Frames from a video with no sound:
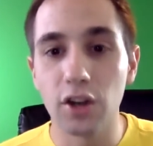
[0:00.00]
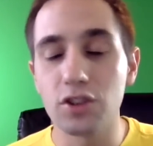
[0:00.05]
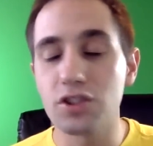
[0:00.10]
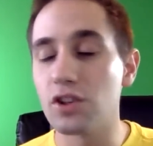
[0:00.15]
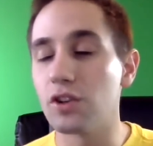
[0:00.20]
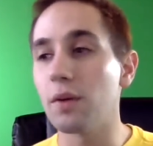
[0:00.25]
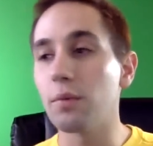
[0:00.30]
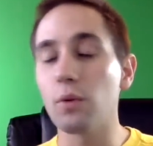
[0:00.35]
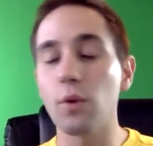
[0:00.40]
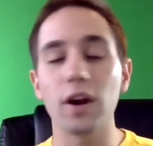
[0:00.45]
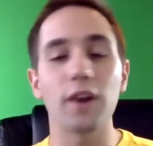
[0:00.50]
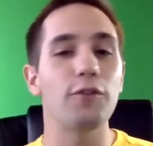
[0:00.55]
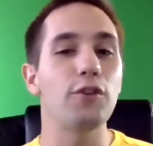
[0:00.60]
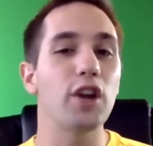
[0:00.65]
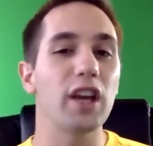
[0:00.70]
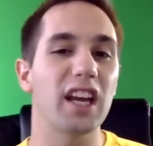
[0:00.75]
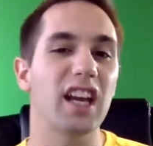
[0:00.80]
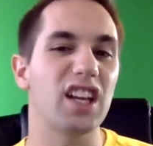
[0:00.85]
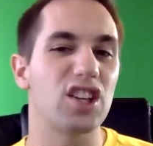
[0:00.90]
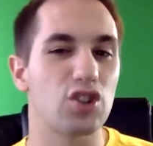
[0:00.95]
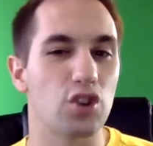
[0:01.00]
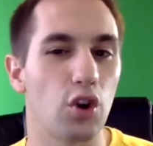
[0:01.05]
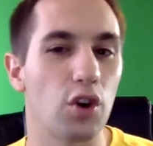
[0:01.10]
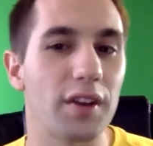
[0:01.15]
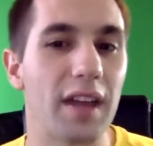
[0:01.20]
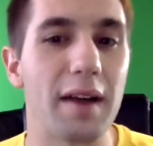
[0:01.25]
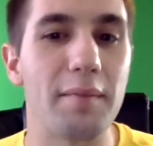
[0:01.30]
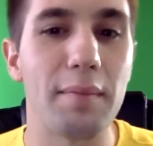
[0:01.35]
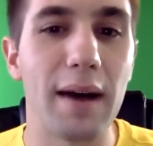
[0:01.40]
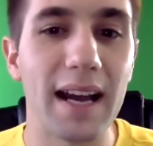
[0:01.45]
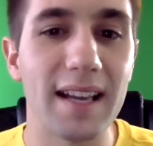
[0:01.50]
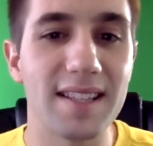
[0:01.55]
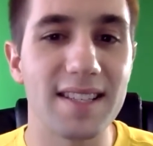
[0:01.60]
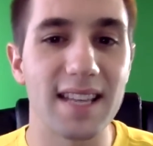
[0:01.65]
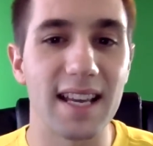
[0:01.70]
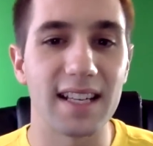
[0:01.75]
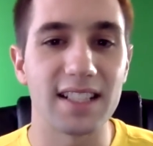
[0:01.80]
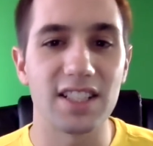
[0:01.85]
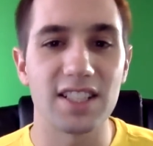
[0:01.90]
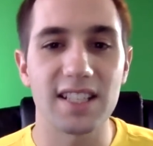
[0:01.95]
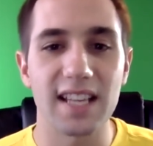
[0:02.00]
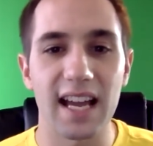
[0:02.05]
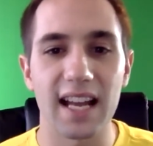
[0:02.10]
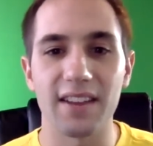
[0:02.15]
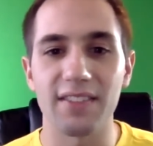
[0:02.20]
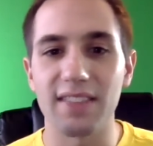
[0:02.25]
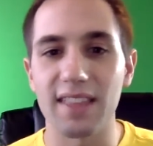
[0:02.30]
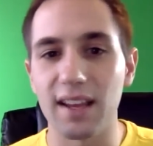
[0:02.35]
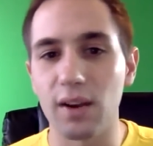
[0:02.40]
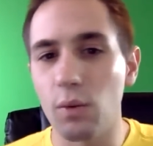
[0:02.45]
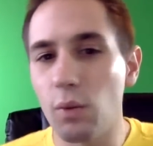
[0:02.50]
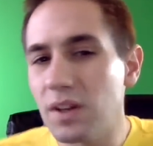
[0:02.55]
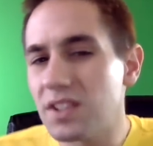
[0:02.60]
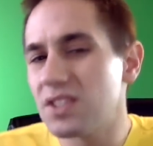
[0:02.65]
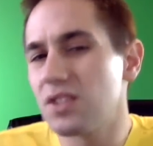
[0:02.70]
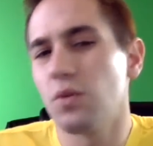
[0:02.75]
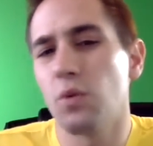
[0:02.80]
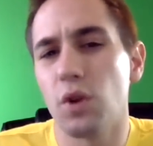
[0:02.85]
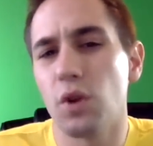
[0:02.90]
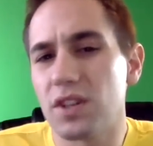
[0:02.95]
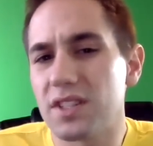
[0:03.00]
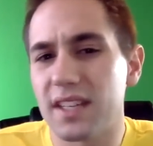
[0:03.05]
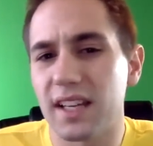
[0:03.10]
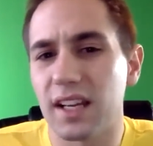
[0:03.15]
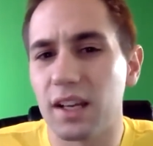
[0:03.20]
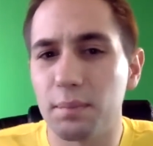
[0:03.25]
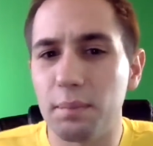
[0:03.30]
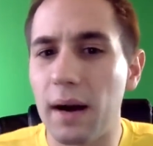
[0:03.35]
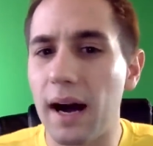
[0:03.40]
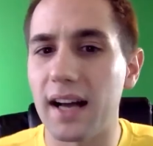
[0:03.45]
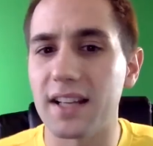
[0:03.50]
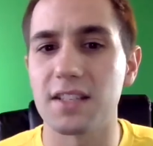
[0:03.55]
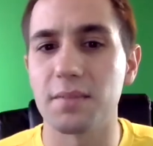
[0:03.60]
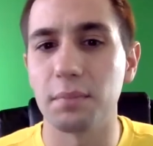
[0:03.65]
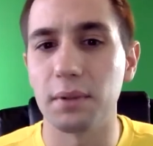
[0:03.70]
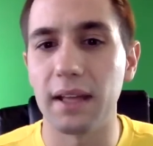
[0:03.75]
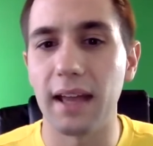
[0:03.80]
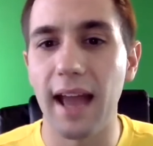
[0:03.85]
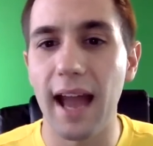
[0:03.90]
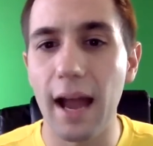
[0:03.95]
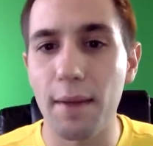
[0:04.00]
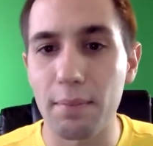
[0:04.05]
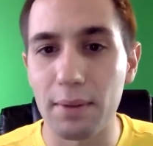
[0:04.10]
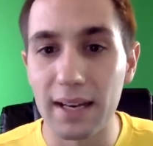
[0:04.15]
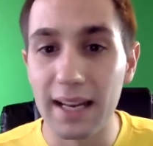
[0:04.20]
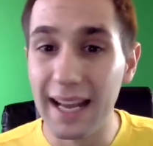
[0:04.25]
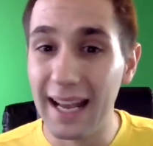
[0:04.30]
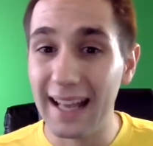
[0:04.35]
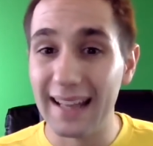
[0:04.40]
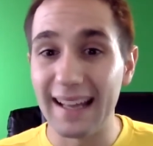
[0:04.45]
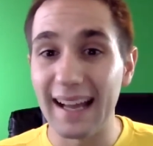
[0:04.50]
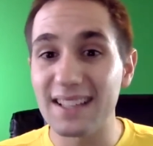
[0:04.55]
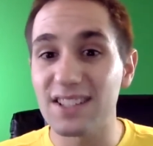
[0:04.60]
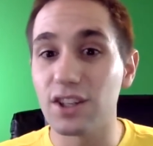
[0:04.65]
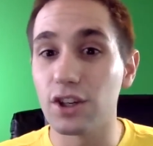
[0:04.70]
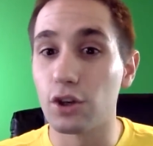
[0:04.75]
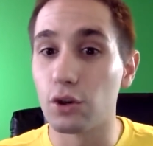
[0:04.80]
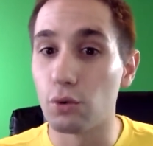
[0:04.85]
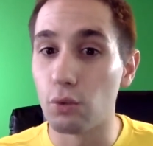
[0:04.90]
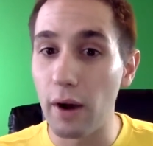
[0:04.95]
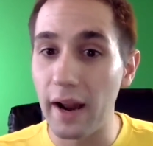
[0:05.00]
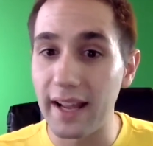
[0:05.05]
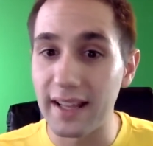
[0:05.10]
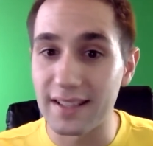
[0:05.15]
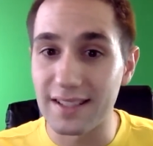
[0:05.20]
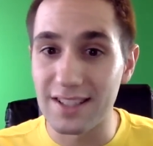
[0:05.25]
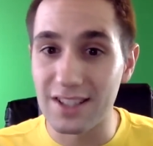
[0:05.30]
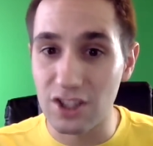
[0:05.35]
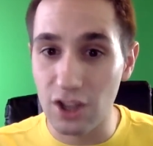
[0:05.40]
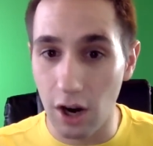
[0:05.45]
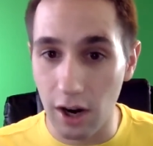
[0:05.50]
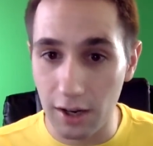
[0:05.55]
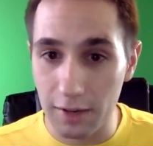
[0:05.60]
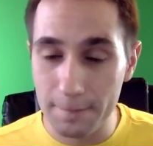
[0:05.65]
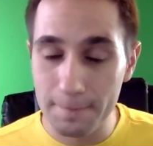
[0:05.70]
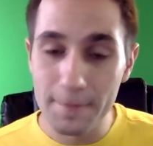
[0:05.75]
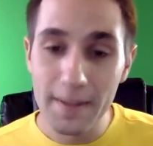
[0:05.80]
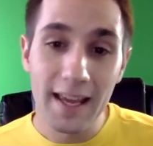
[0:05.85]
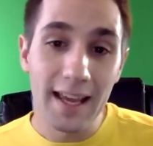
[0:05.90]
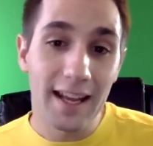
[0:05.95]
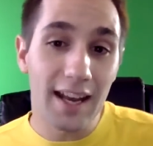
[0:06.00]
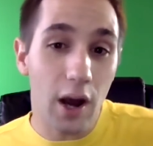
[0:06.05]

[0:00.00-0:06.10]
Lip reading: So number one, if you can control that mindset and just kind of think, what's the worst that could possibly happen? That's a great start.